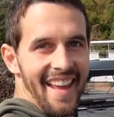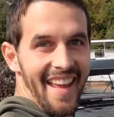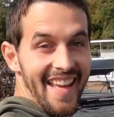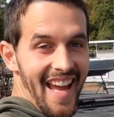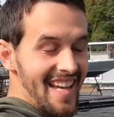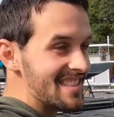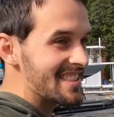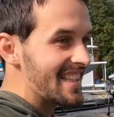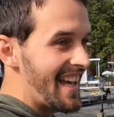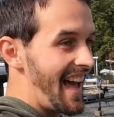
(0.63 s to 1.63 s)
Hey guys,
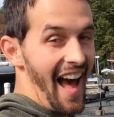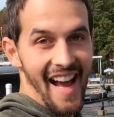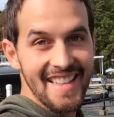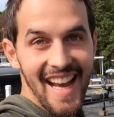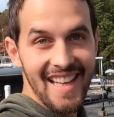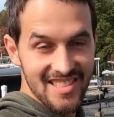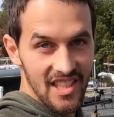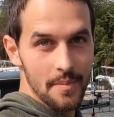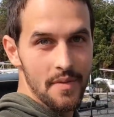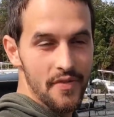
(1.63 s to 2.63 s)
I got
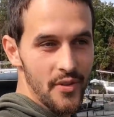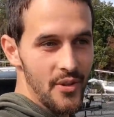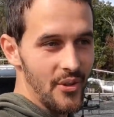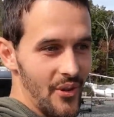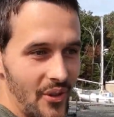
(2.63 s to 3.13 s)
something for you.